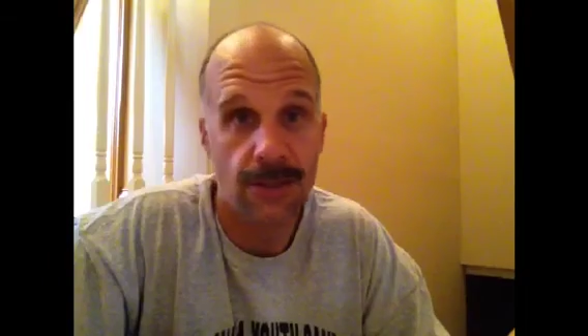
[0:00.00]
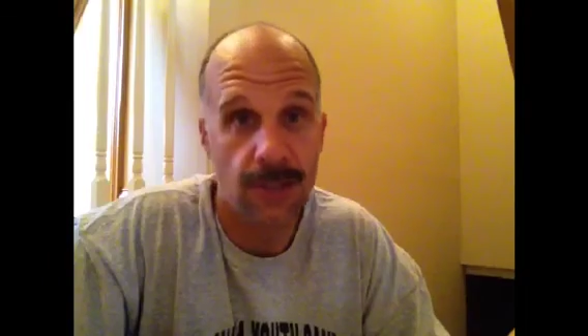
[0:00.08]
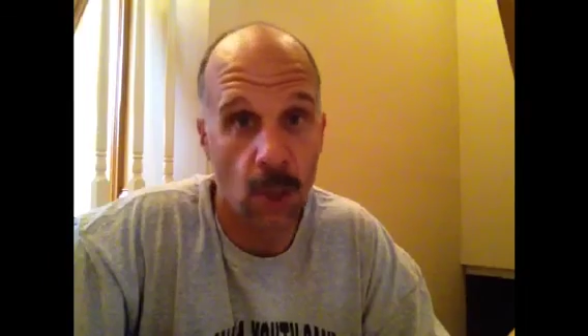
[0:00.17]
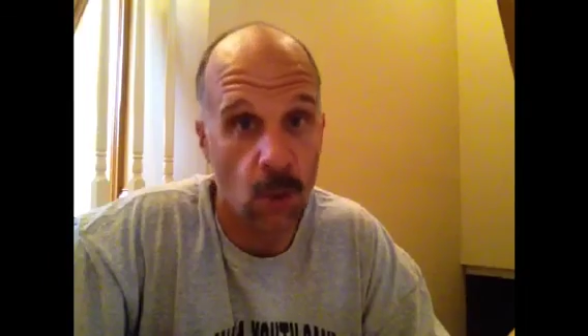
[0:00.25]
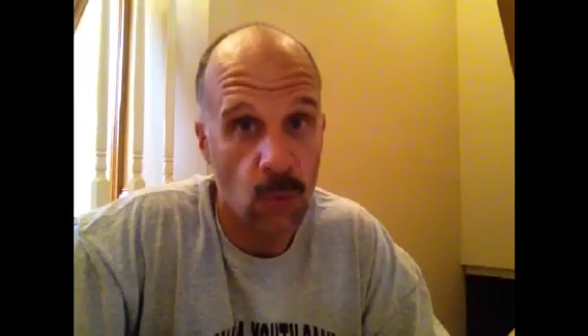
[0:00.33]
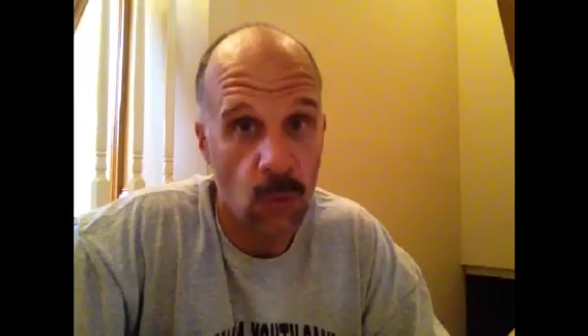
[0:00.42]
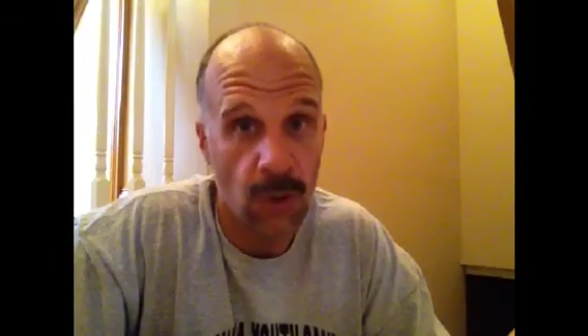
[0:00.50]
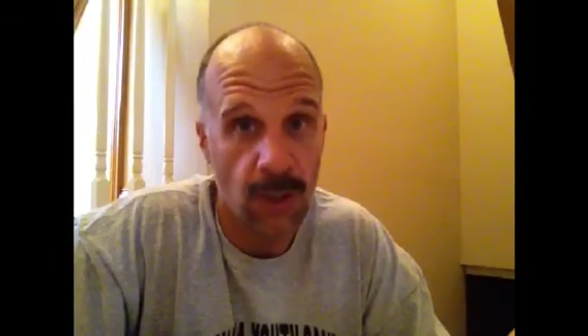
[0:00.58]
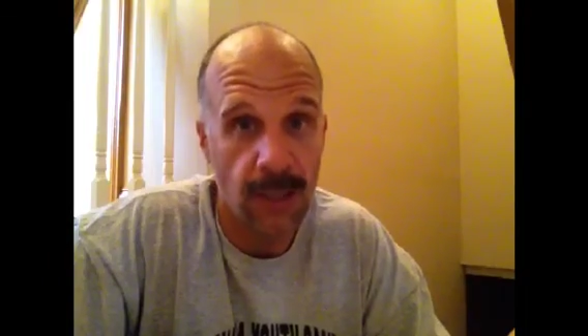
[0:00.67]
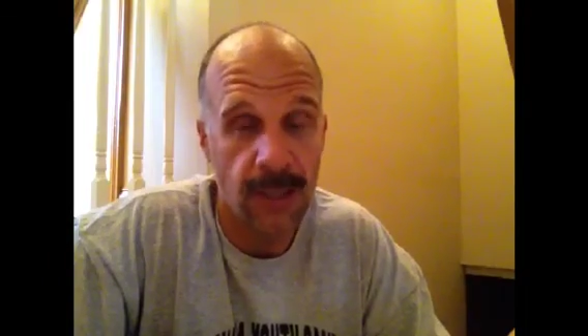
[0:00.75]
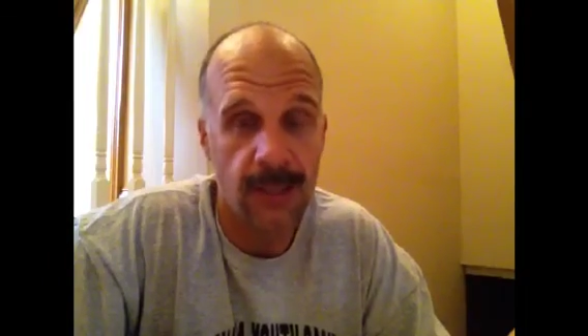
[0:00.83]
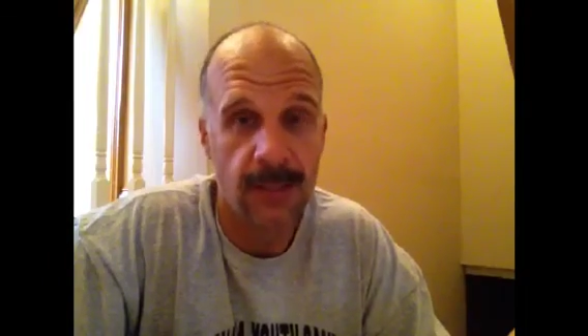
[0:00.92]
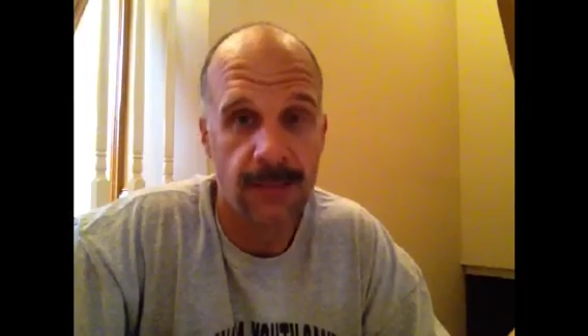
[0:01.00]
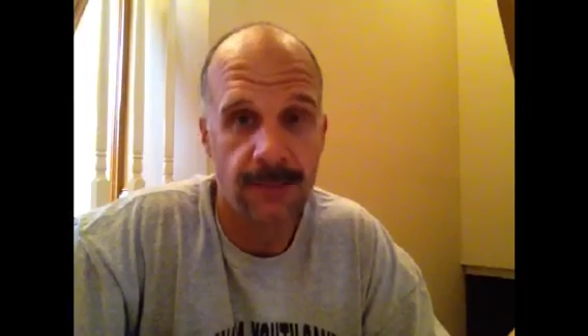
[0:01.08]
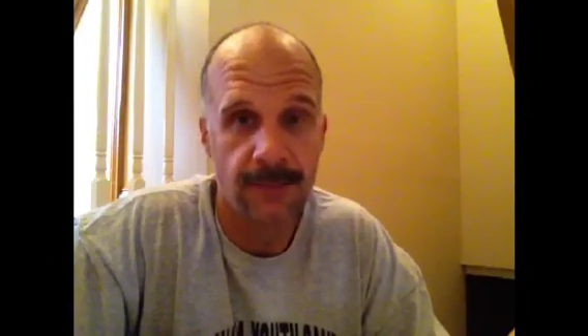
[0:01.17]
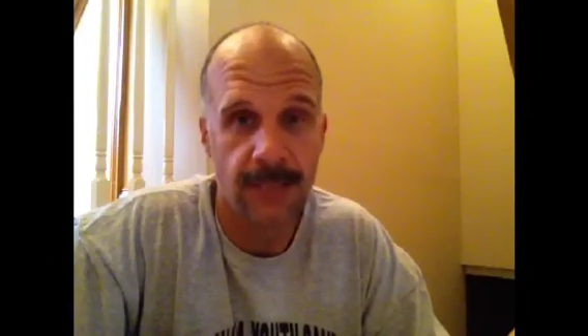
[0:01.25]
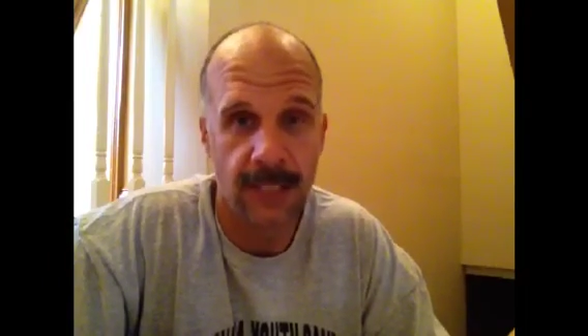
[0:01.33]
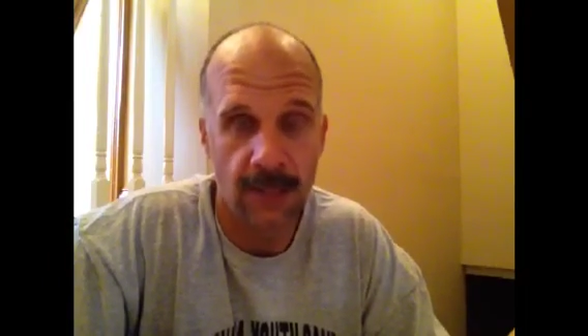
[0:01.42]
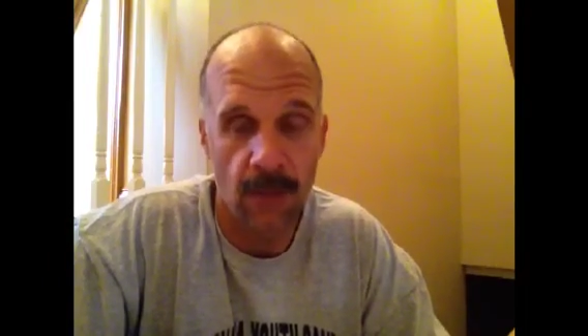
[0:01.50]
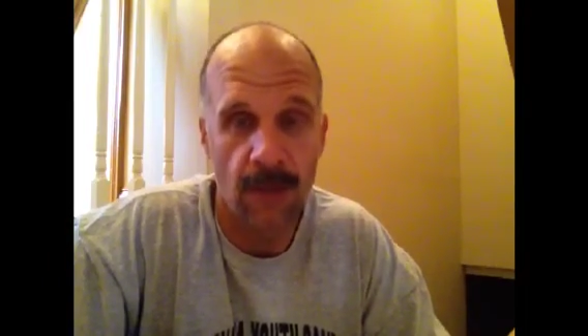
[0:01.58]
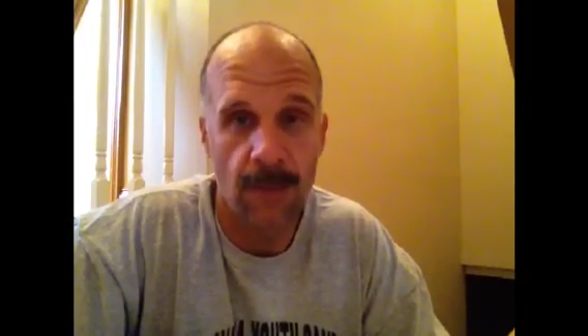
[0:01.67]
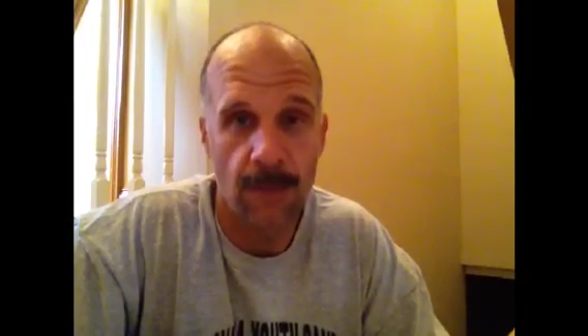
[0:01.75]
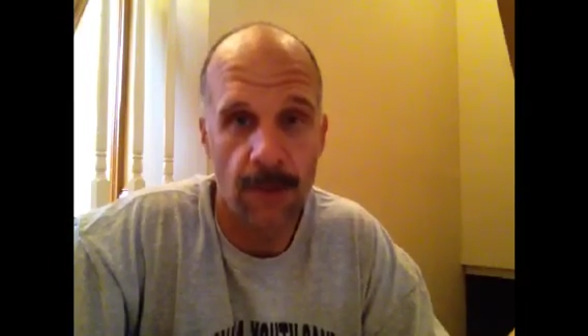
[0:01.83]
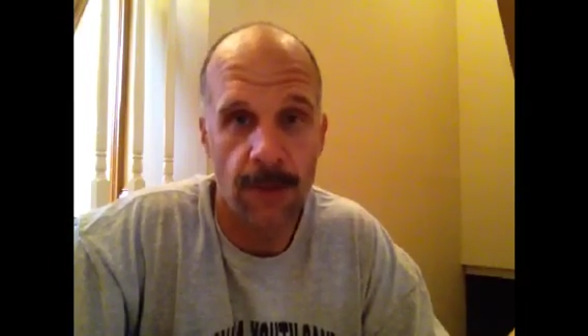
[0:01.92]
don't work in
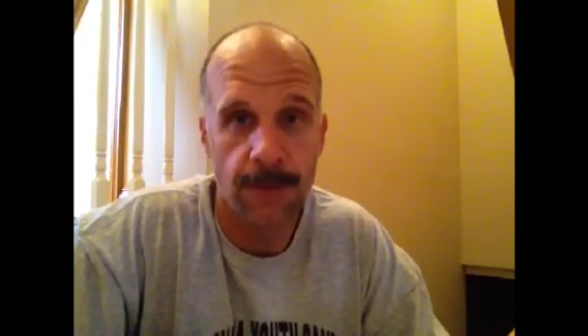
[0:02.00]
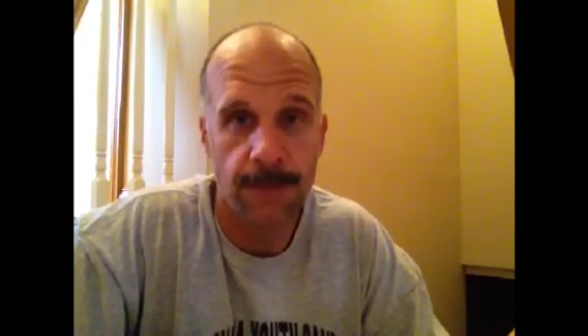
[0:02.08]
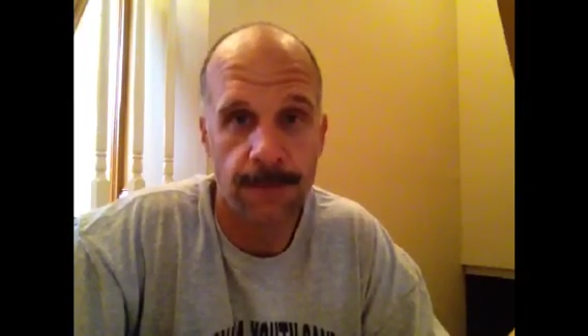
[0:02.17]
November.